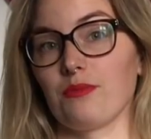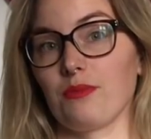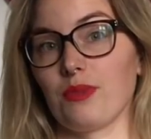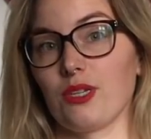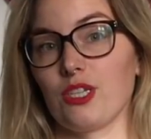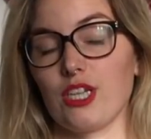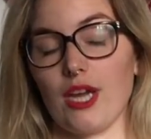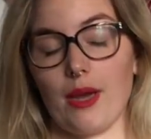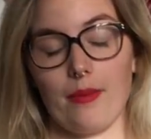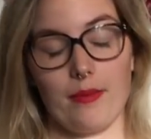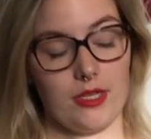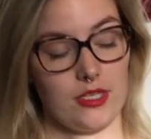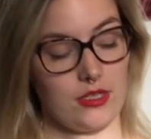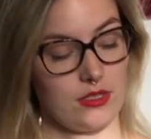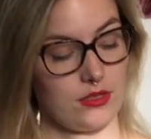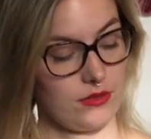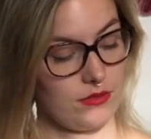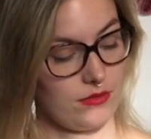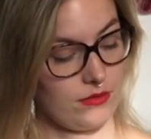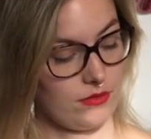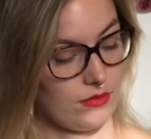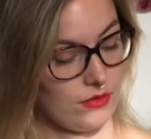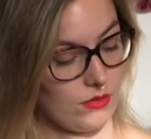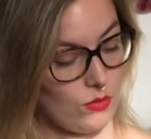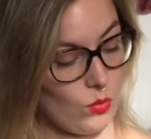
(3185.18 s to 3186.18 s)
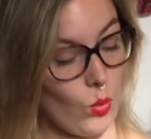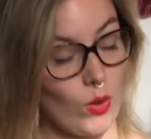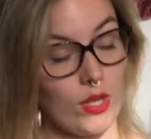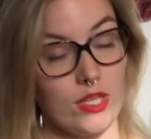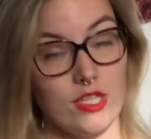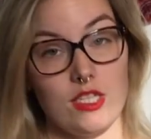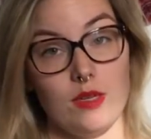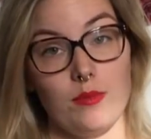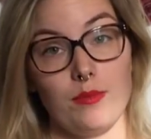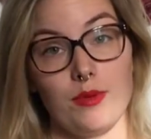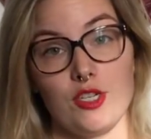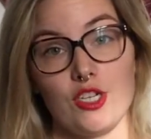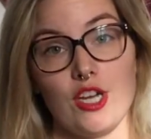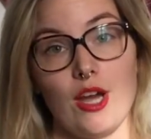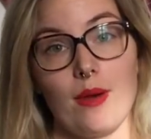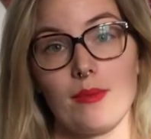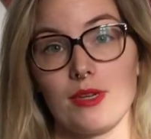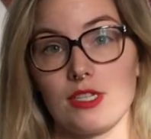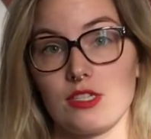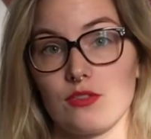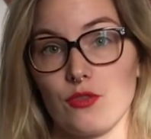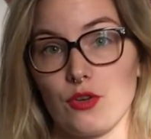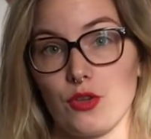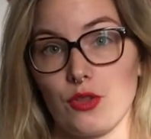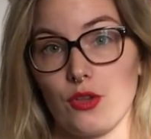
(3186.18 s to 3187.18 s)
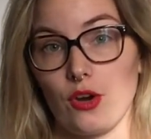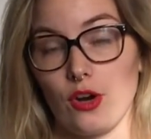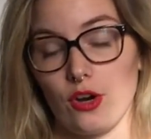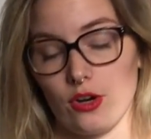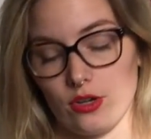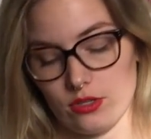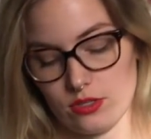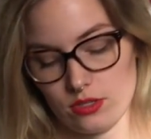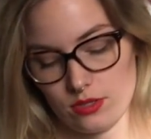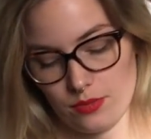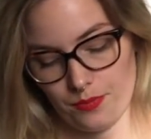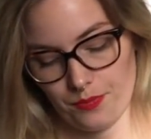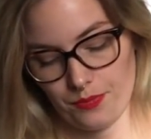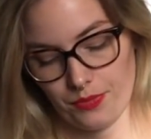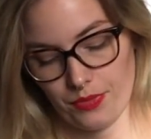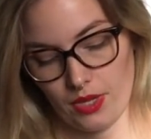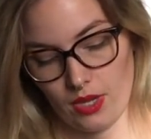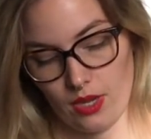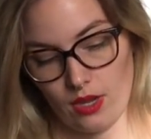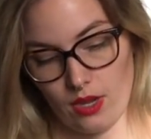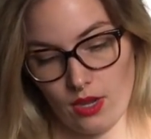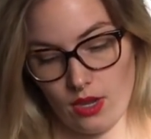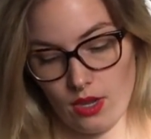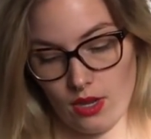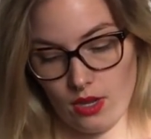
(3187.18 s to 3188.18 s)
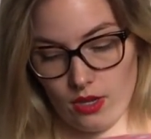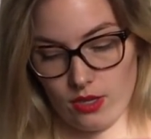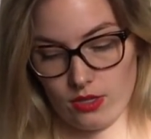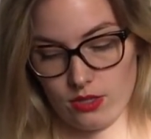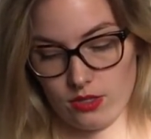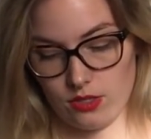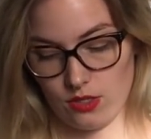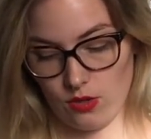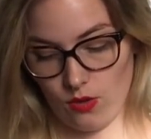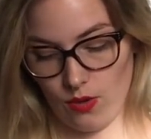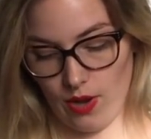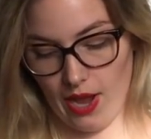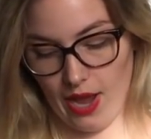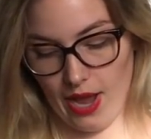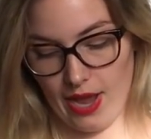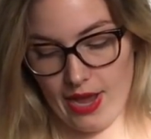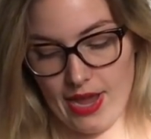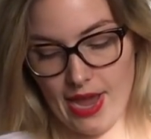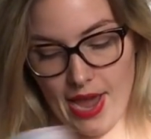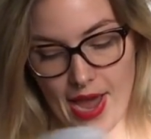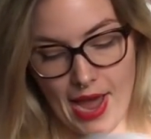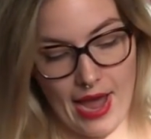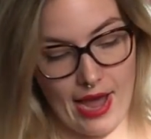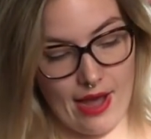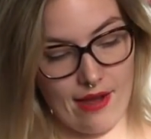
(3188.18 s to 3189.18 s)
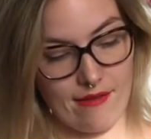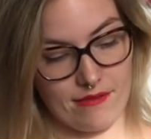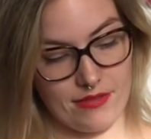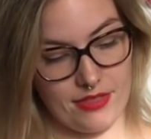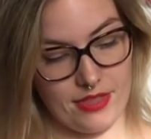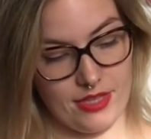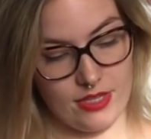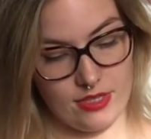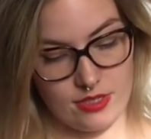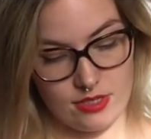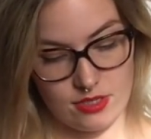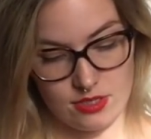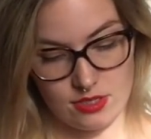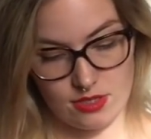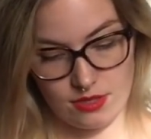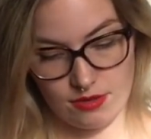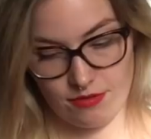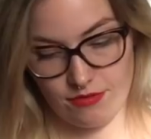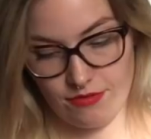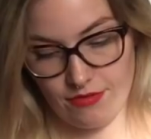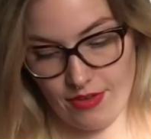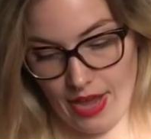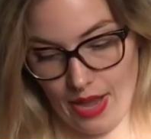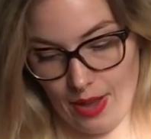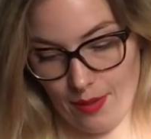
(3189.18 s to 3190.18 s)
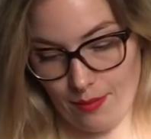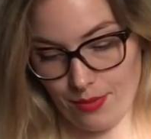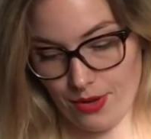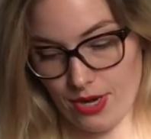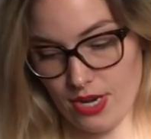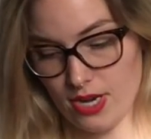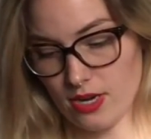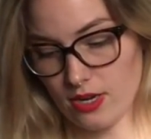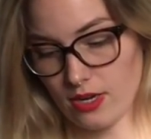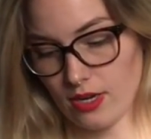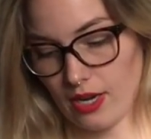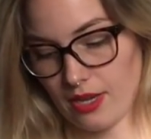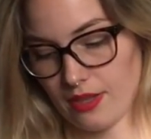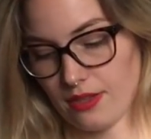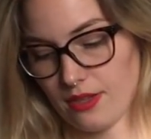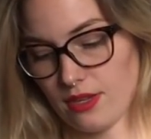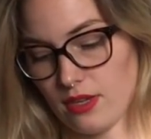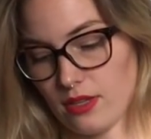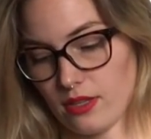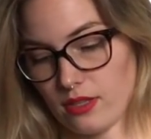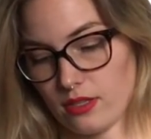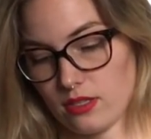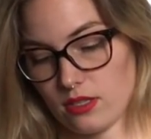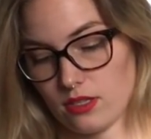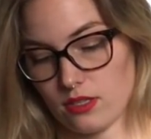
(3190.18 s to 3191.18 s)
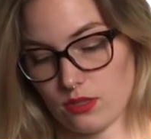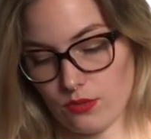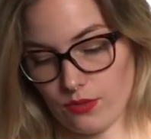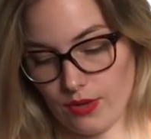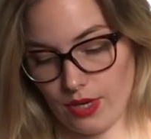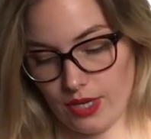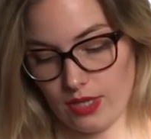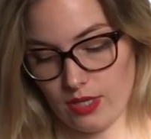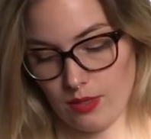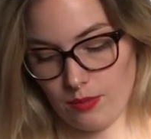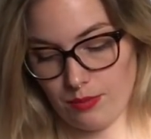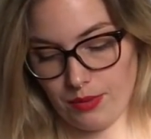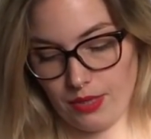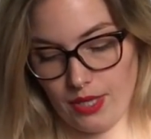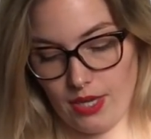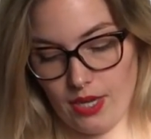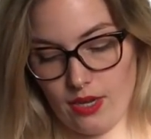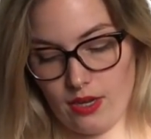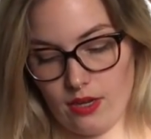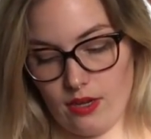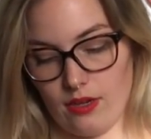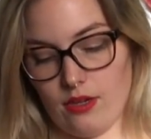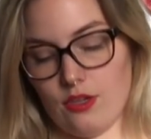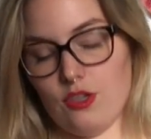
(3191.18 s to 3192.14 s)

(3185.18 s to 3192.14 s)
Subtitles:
pajamas, onesie pajamas for the girls. So I have this fabric. I think this is a Riley Blake